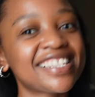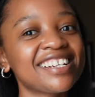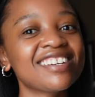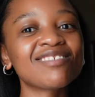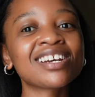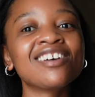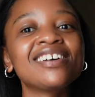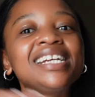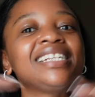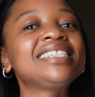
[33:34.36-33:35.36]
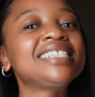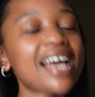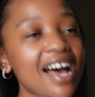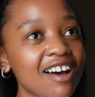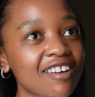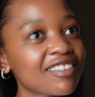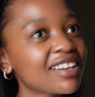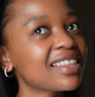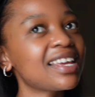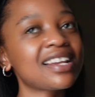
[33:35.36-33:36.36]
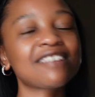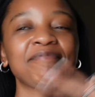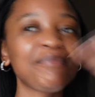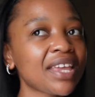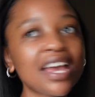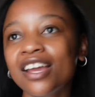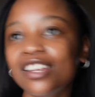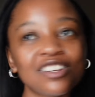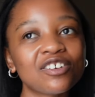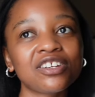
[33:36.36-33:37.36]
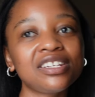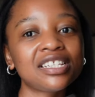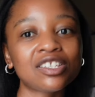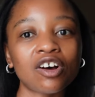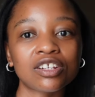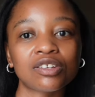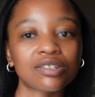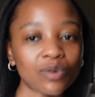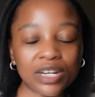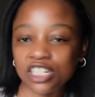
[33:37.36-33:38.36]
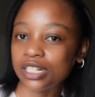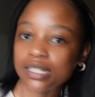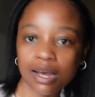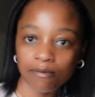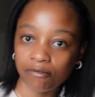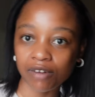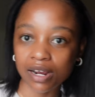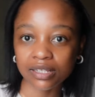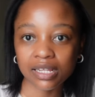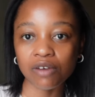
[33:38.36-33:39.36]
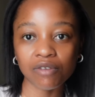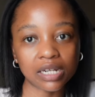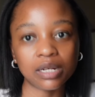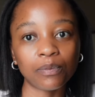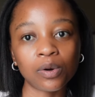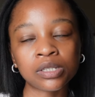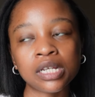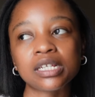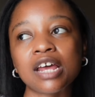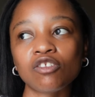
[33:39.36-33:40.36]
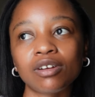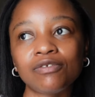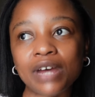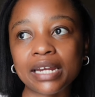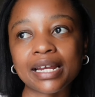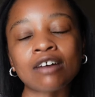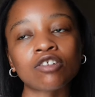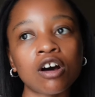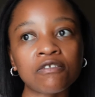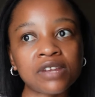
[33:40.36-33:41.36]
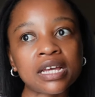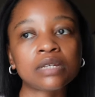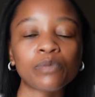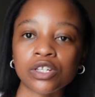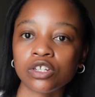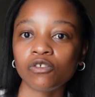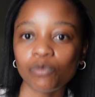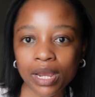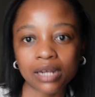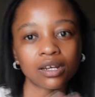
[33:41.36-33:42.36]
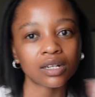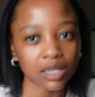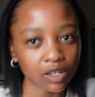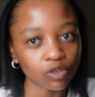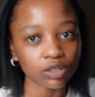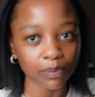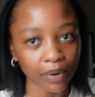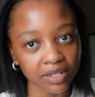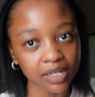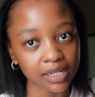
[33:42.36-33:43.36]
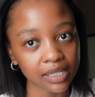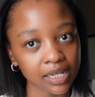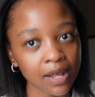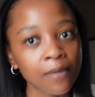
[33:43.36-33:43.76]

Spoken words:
gonna be going down, then you need to ask those questions up front. They're really important, and not find out after, especially you've paid your deposits.